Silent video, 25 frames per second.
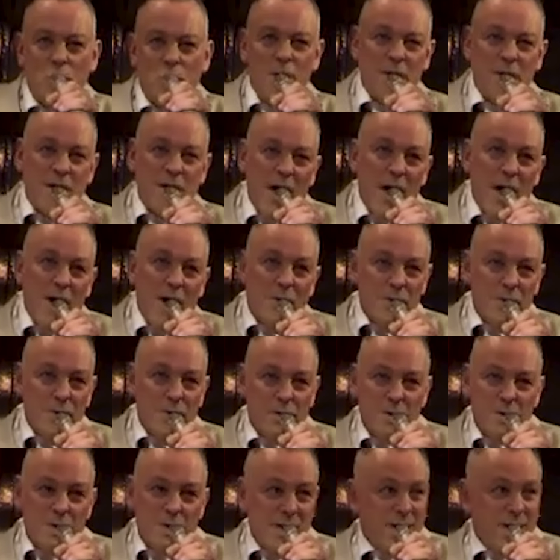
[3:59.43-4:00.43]
Ted
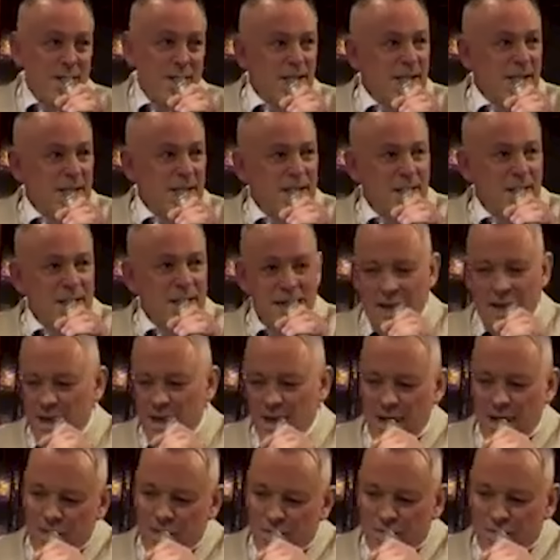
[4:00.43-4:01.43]
Milton.
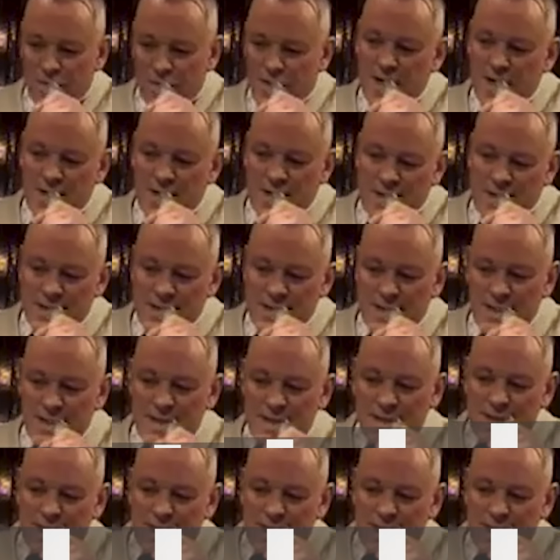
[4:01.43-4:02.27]
Now, Blurt